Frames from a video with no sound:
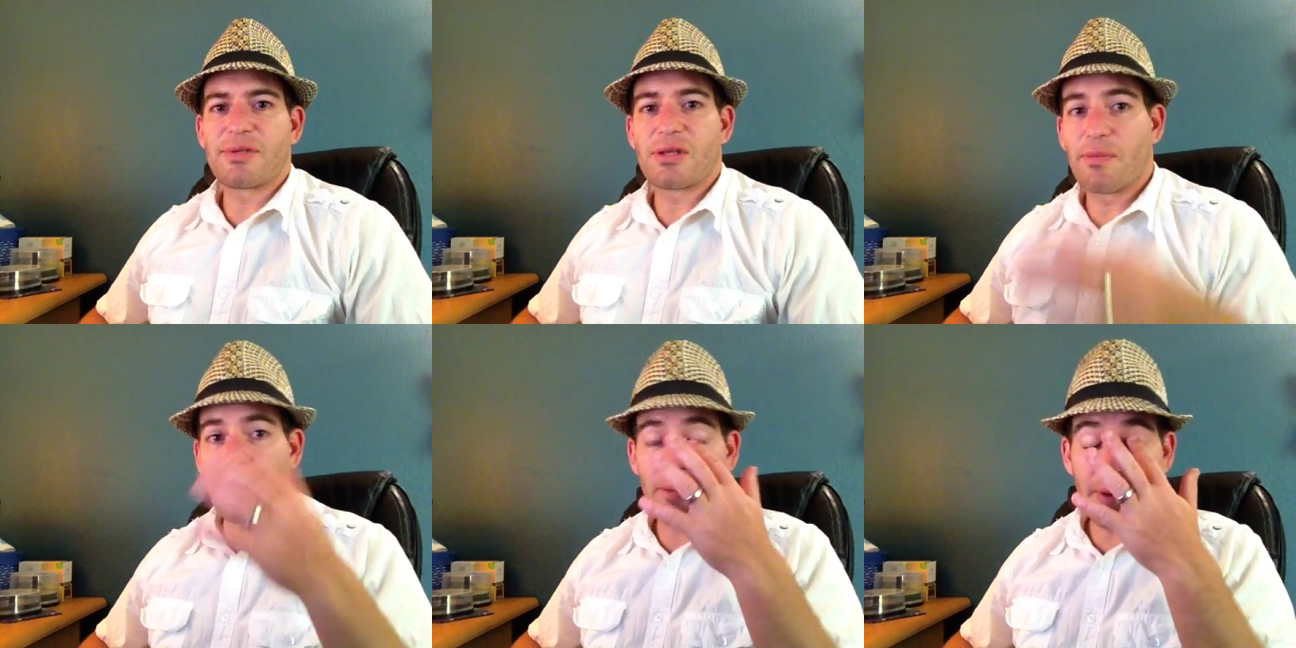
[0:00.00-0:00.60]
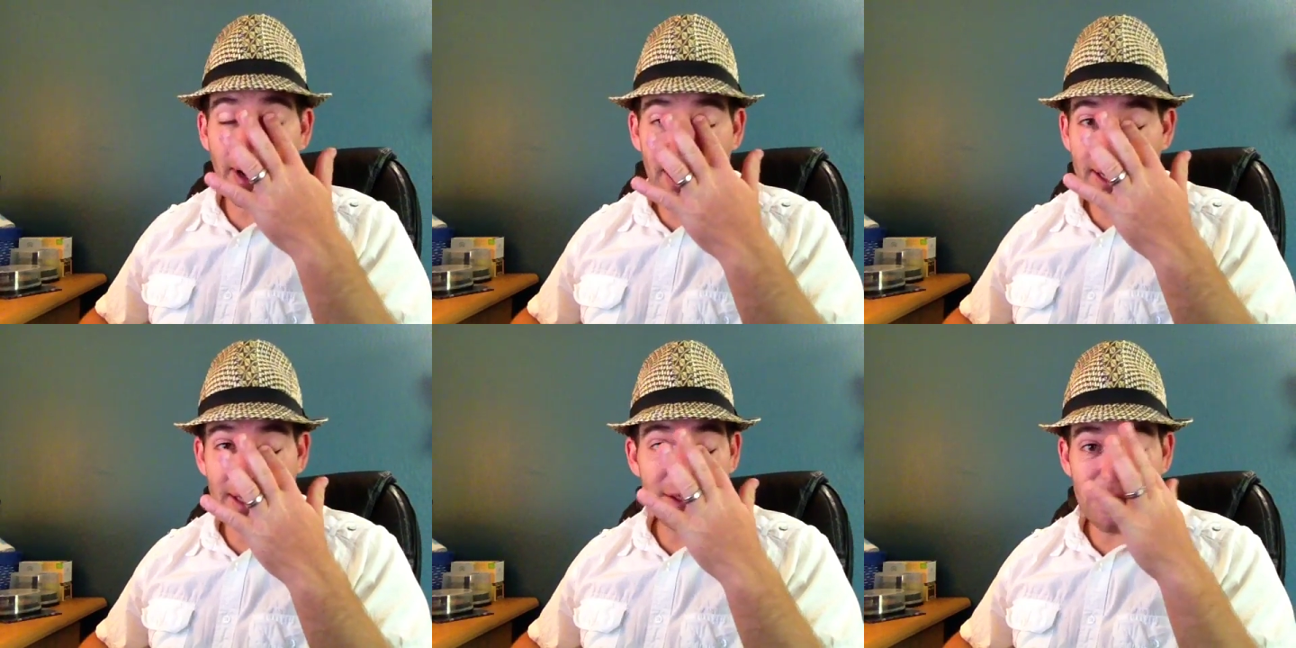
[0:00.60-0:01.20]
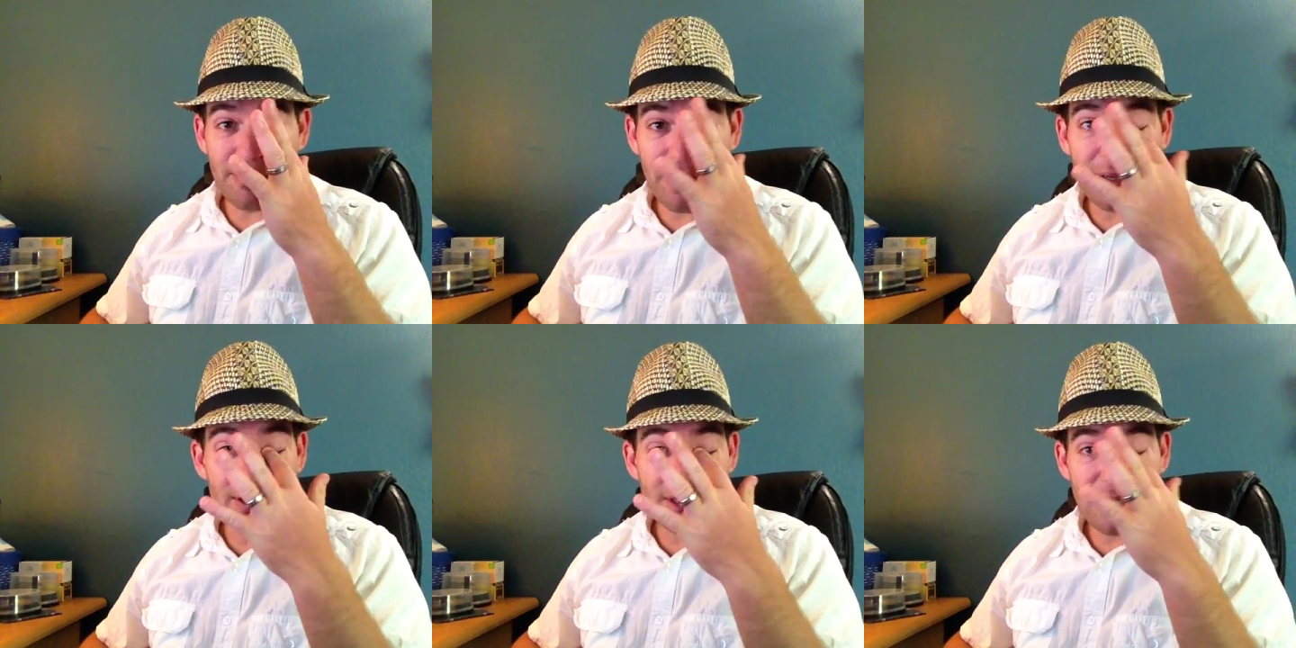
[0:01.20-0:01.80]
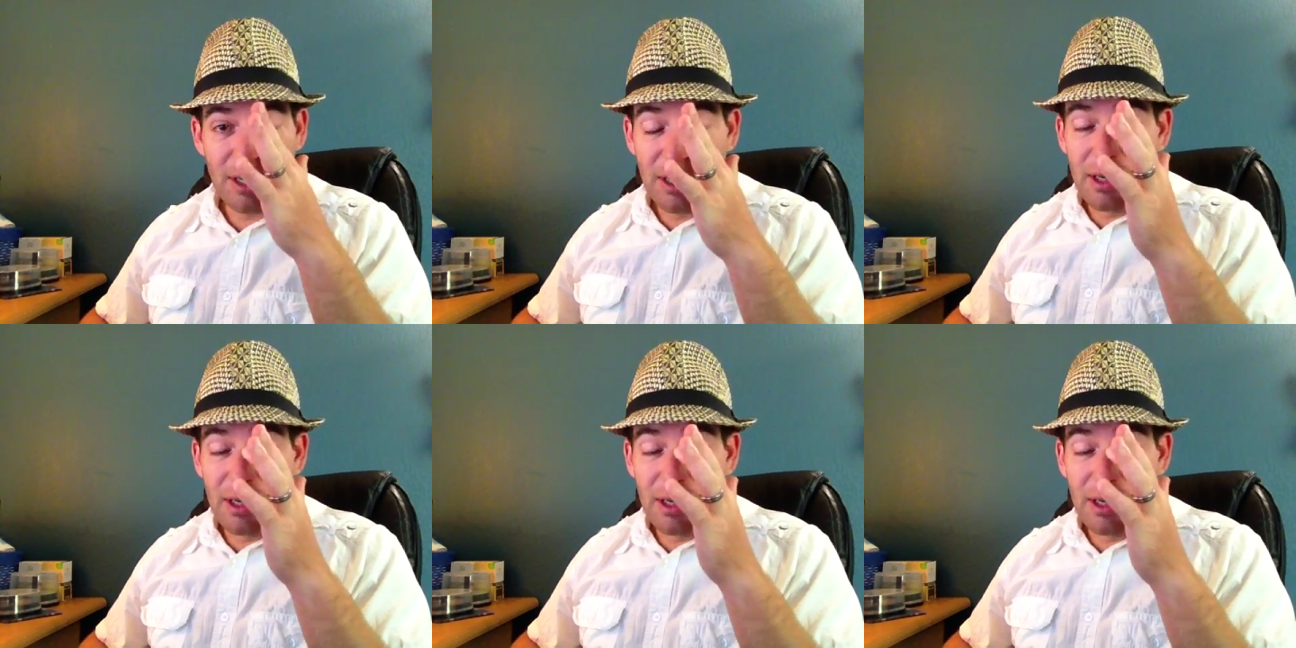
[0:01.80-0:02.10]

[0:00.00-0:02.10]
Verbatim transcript: to the burn pot and to the pellets.